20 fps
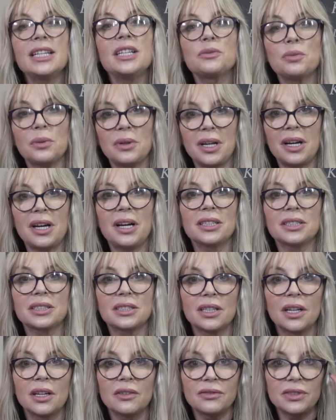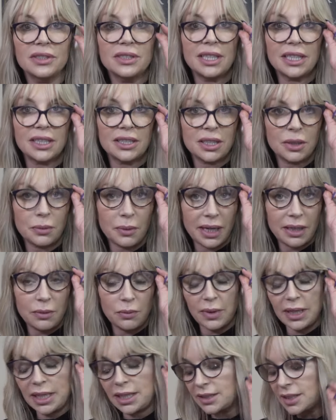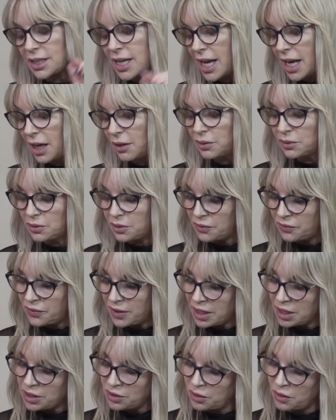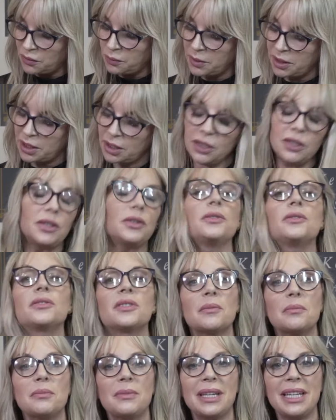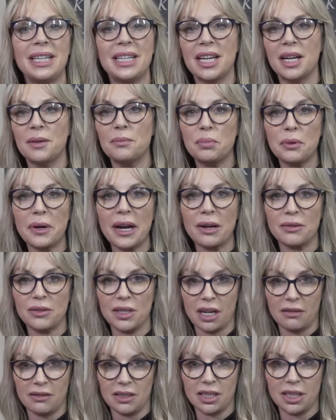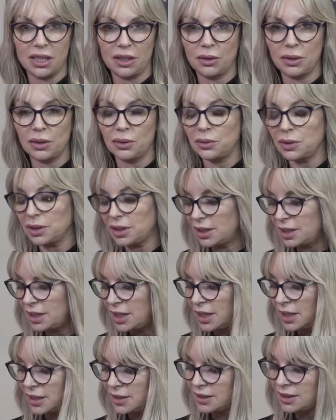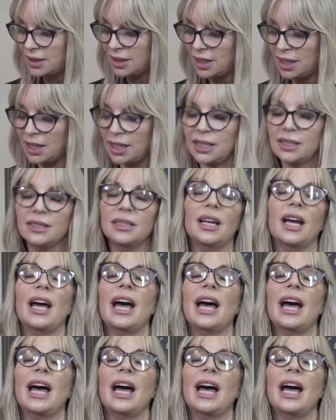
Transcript: these will last for 6 to 8 weeks. Now, to finish off, we're going to use the Mina Brow Nourishing Oil. This is